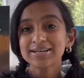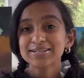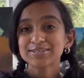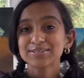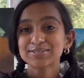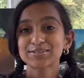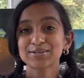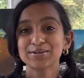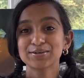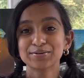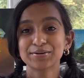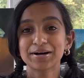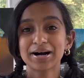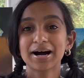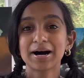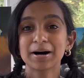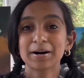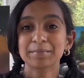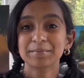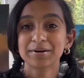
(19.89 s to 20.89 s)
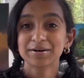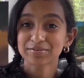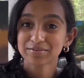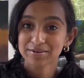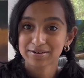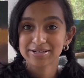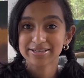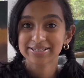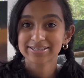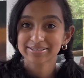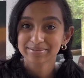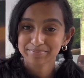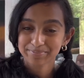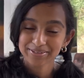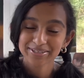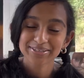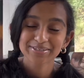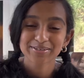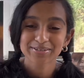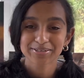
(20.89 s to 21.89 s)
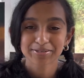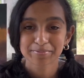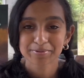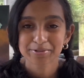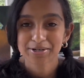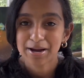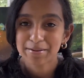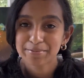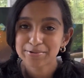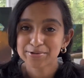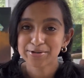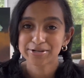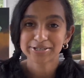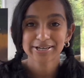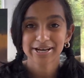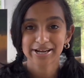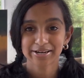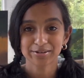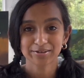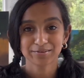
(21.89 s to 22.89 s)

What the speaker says: So of course, please go subscribe to her channel